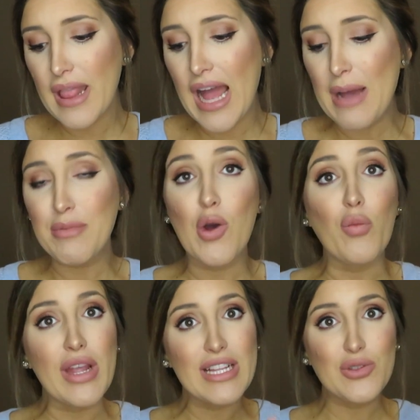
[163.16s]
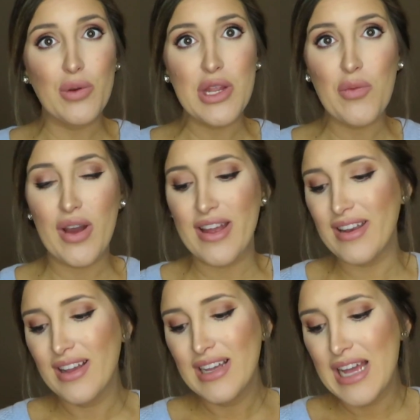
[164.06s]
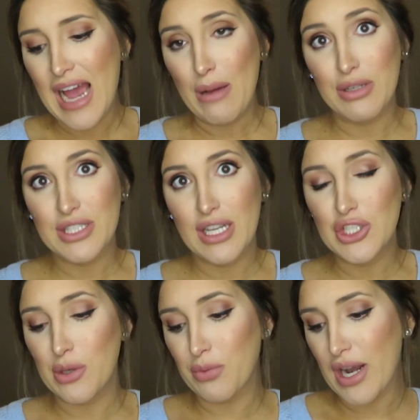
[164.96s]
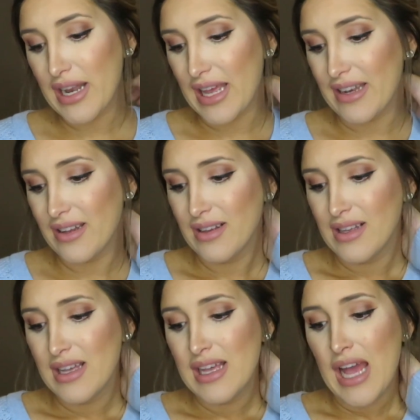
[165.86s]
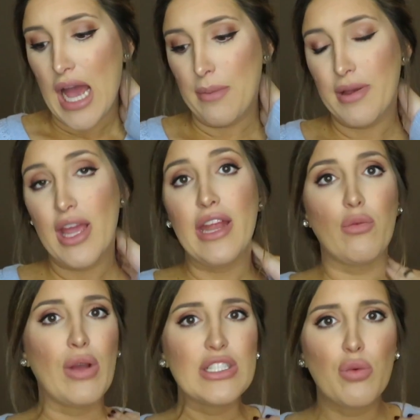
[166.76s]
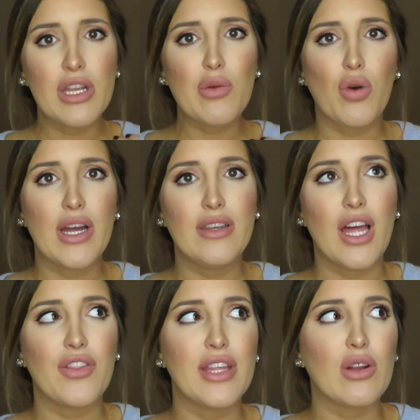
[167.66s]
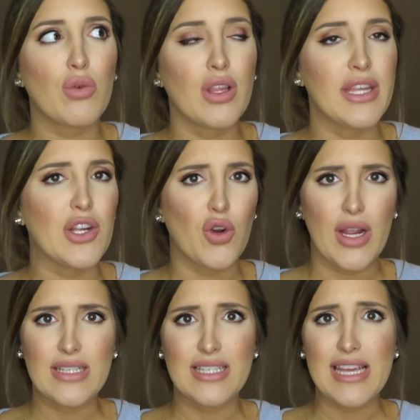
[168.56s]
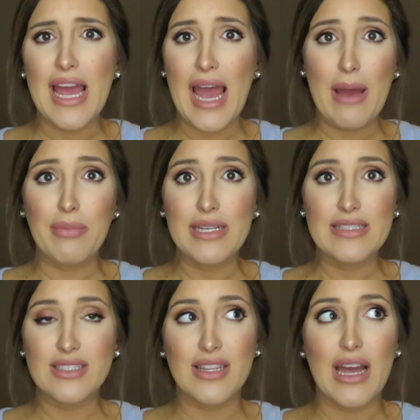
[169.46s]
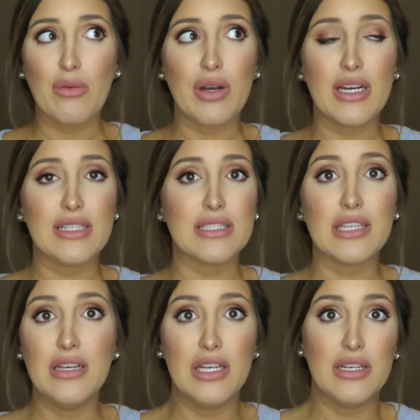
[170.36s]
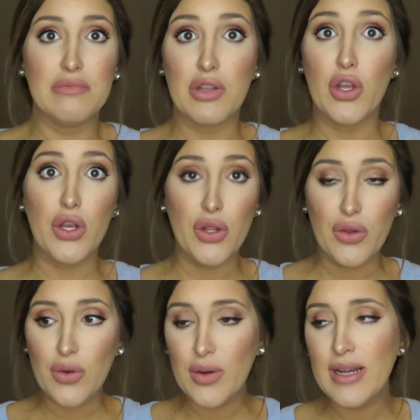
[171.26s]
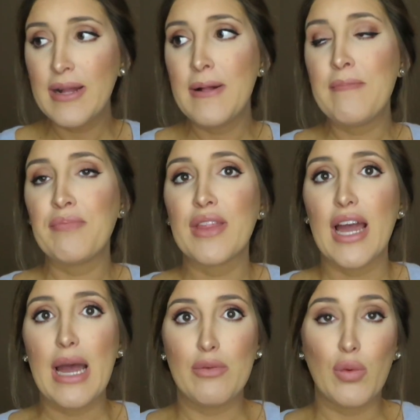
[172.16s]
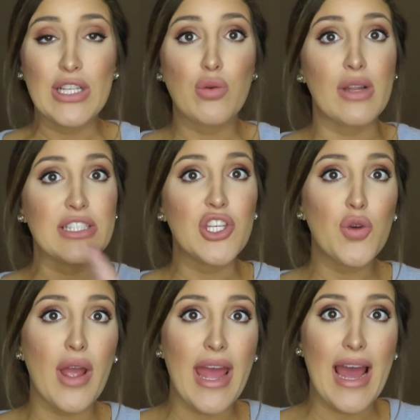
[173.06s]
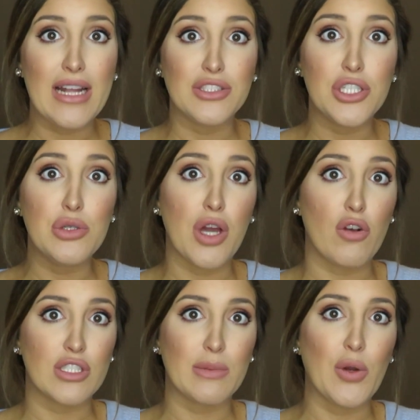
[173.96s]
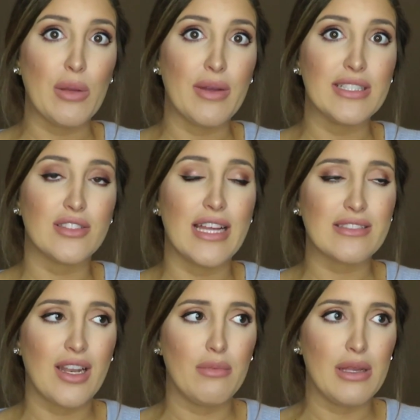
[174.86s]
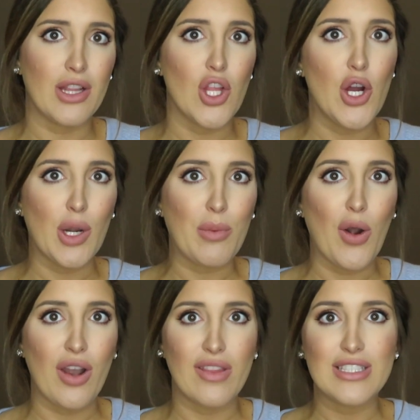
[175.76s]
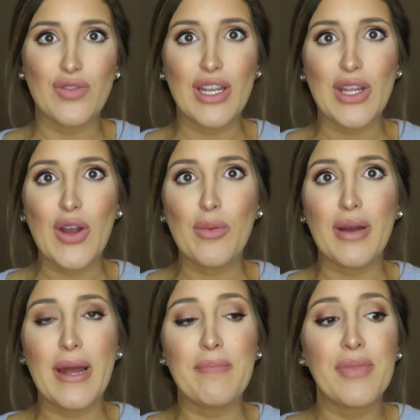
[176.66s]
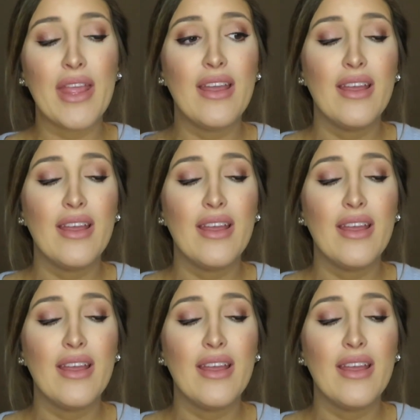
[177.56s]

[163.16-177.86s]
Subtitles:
But week 21, I'm just going to jump right in. In week 21, nothing really crazy happened that was new. Week 22, I had 2 doctor's appointments. So that's going to be the longer part of this video. But